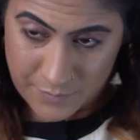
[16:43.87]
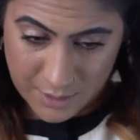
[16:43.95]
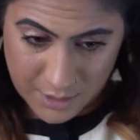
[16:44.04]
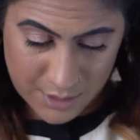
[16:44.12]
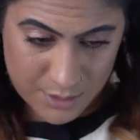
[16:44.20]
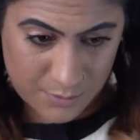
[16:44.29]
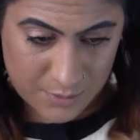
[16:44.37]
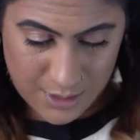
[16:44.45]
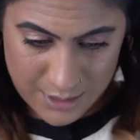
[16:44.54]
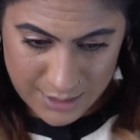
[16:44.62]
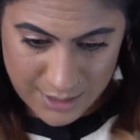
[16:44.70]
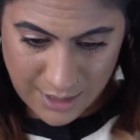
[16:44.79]
Okay, so
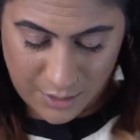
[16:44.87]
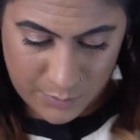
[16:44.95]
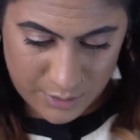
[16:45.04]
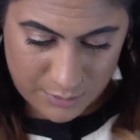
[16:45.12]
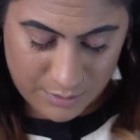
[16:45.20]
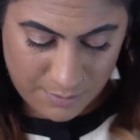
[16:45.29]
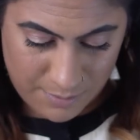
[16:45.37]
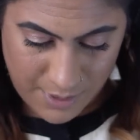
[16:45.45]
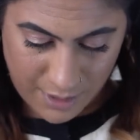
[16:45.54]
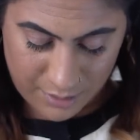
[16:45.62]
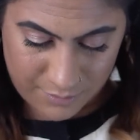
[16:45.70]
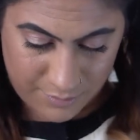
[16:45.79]
let's see how we do the
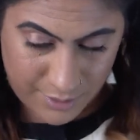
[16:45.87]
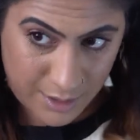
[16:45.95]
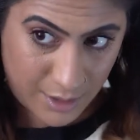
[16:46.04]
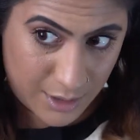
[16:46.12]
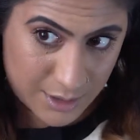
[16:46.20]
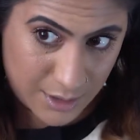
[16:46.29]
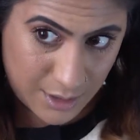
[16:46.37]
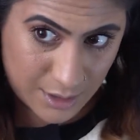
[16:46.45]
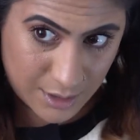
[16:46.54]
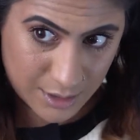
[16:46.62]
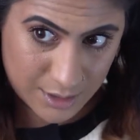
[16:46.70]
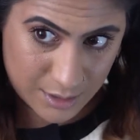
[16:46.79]
back of our hair, because I think
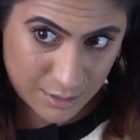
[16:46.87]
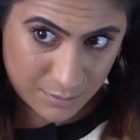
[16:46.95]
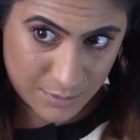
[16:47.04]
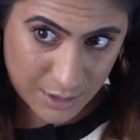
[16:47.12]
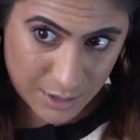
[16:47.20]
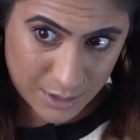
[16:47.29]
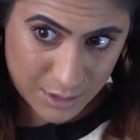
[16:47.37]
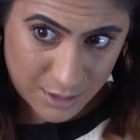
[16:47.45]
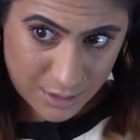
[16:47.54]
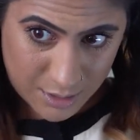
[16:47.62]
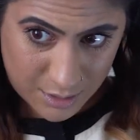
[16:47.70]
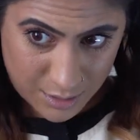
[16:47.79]
that's going to be
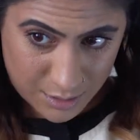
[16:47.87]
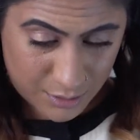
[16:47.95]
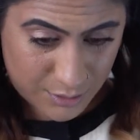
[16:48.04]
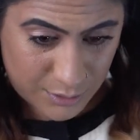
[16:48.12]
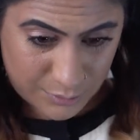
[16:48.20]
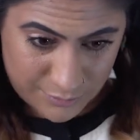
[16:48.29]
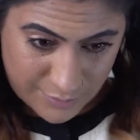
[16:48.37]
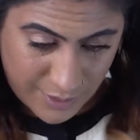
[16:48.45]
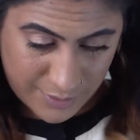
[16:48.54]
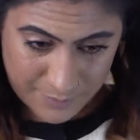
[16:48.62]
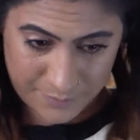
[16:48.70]
also fun.